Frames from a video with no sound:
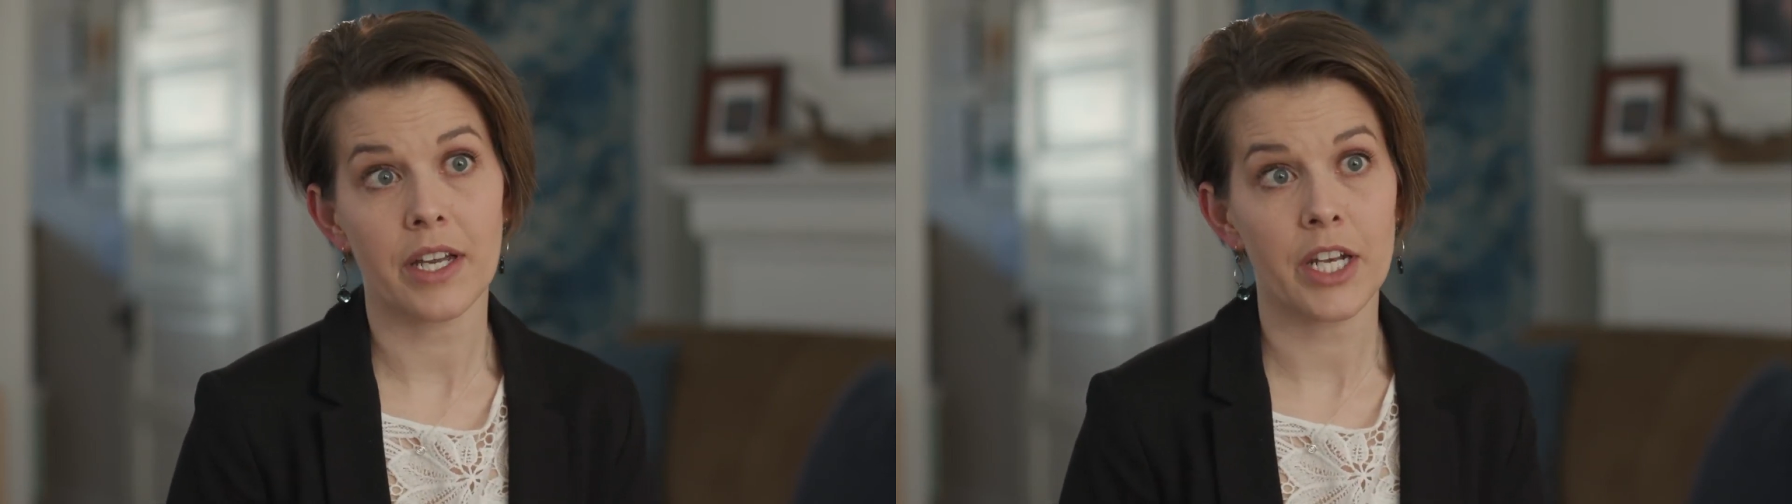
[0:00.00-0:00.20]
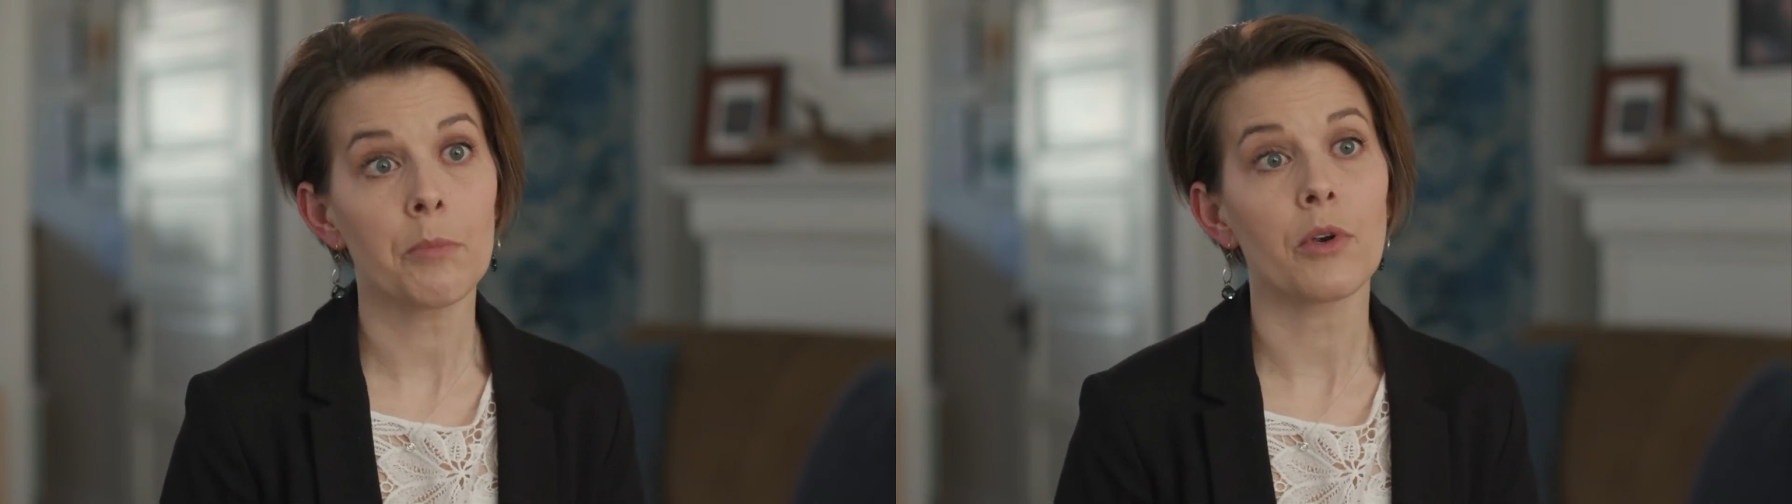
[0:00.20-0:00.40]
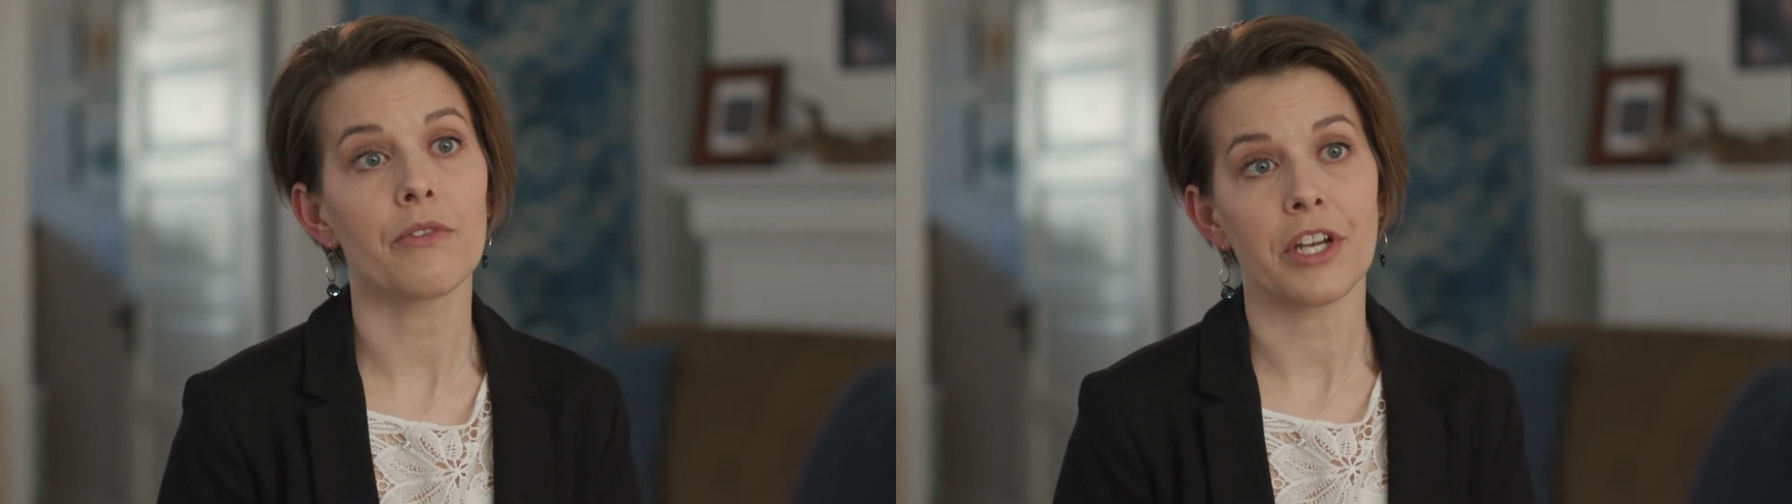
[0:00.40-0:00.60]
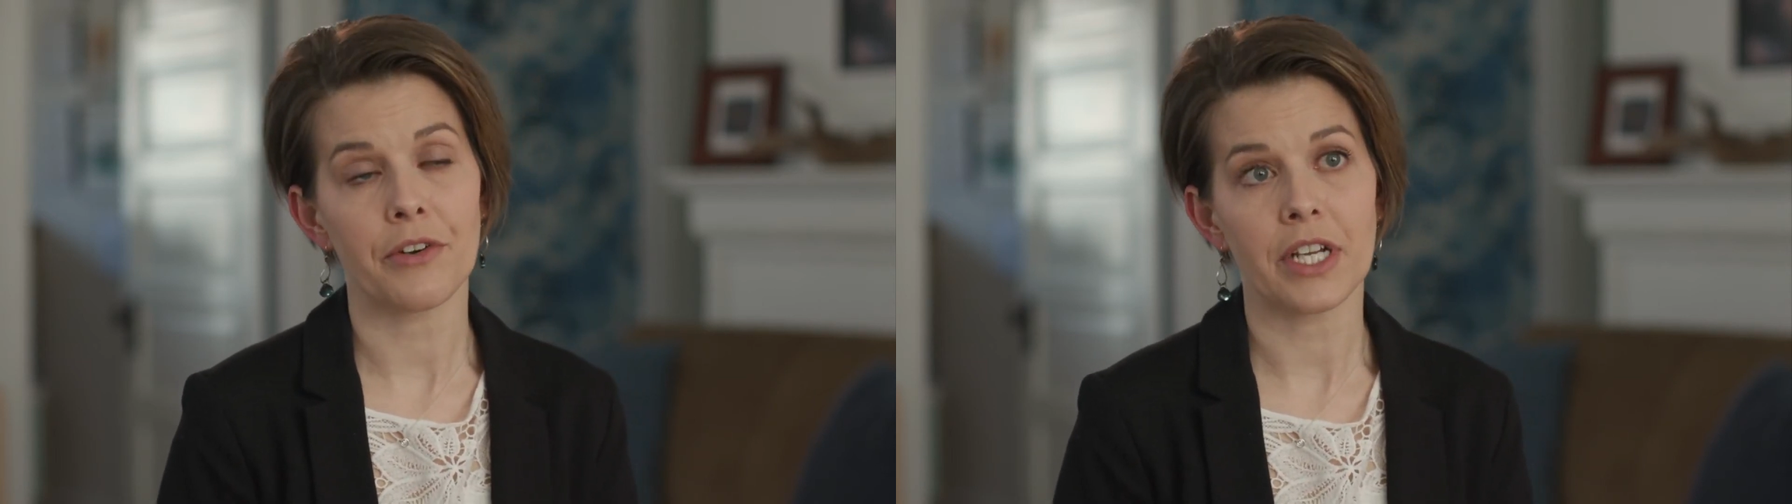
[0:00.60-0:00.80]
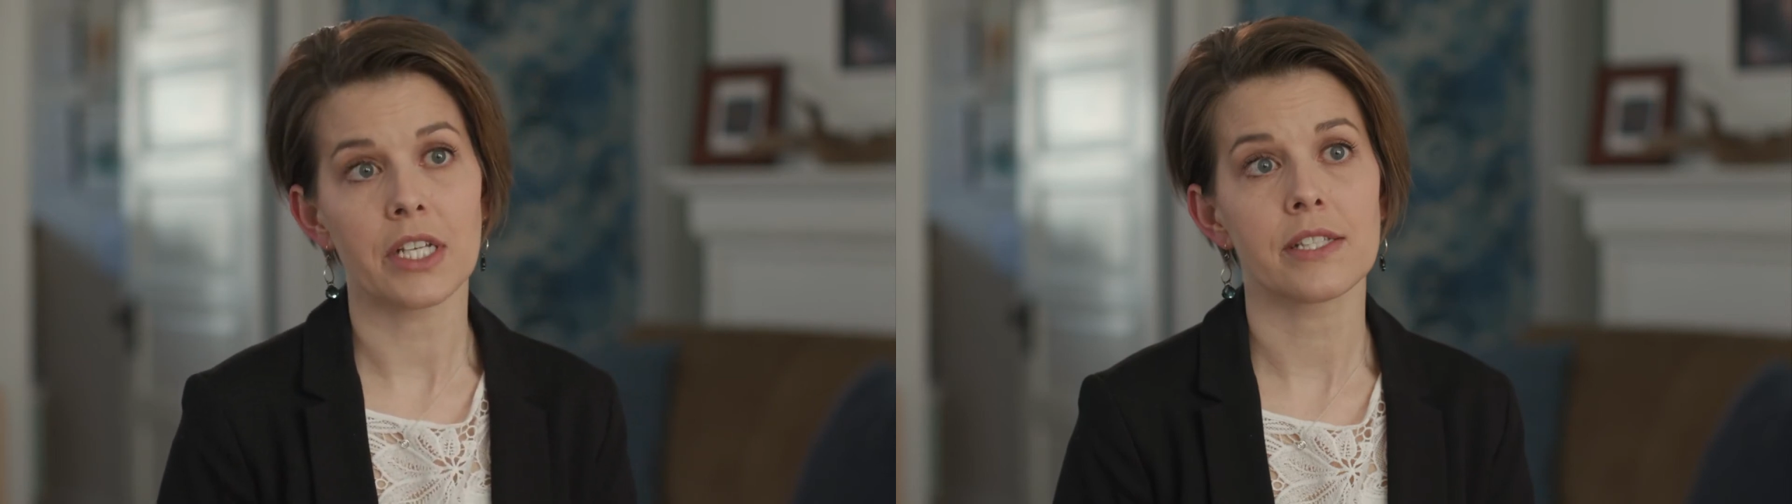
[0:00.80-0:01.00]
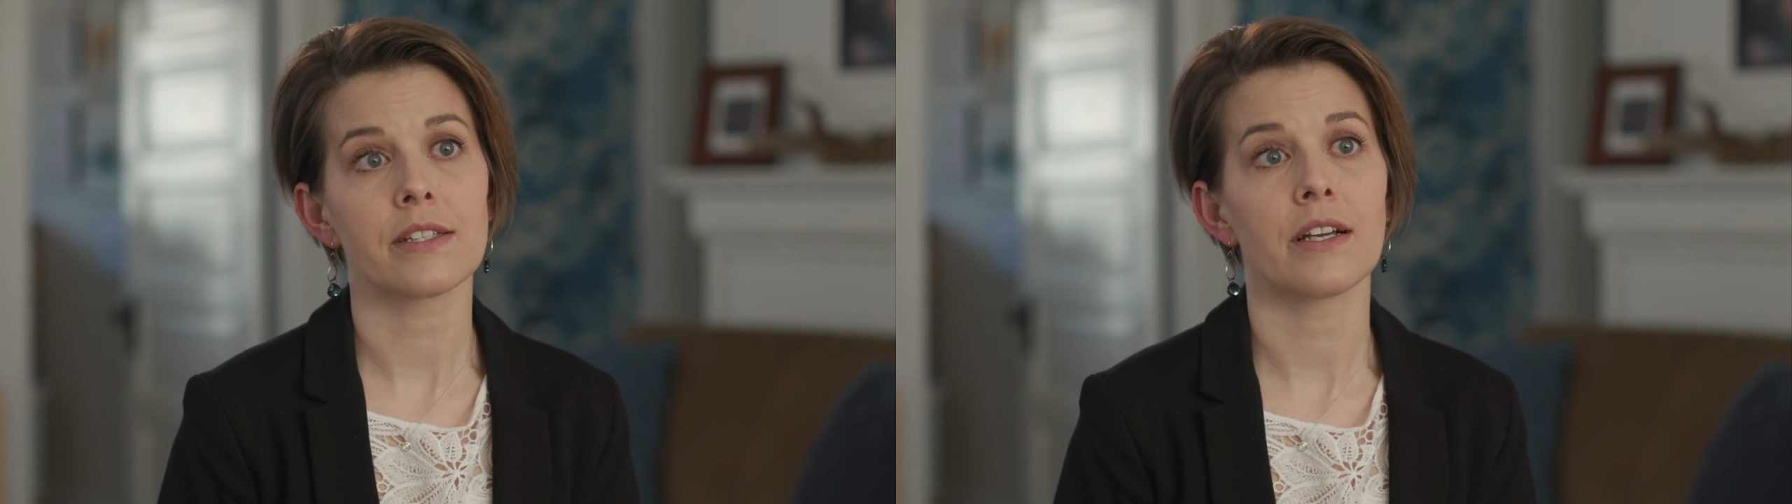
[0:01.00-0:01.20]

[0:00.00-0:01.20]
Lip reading: a number of hearings,